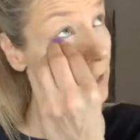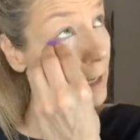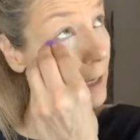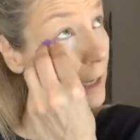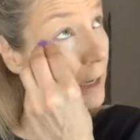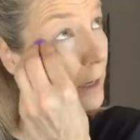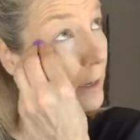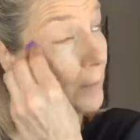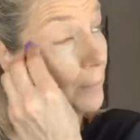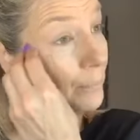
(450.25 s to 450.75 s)

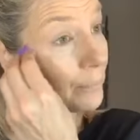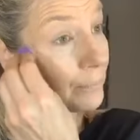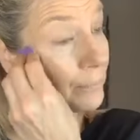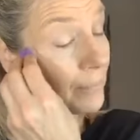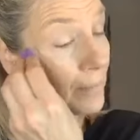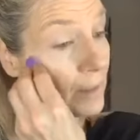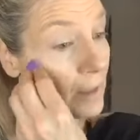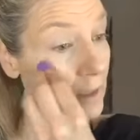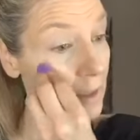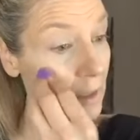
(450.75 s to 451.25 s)

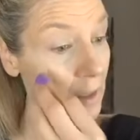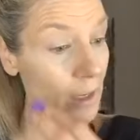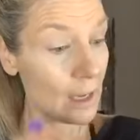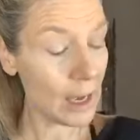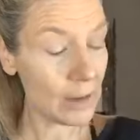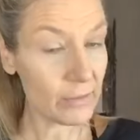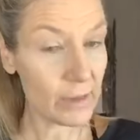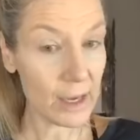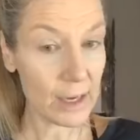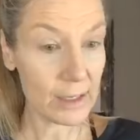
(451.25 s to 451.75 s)

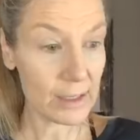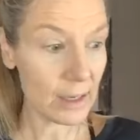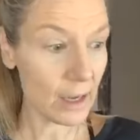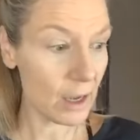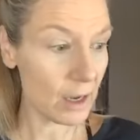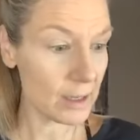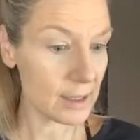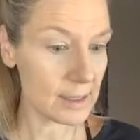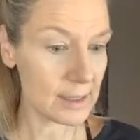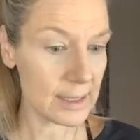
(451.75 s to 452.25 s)
I've got it
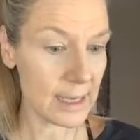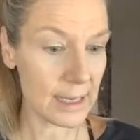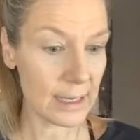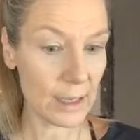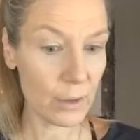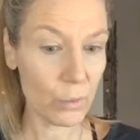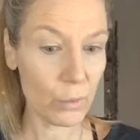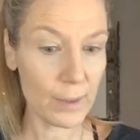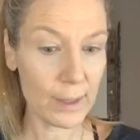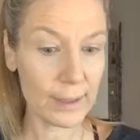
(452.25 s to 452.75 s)
on a
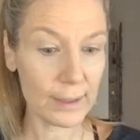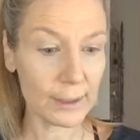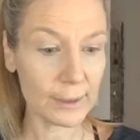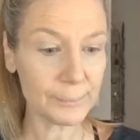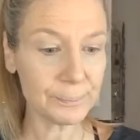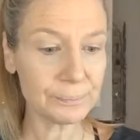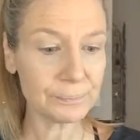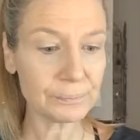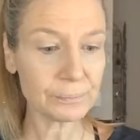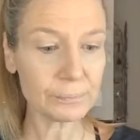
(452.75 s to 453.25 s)
setting
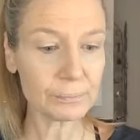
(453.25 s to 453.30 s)
where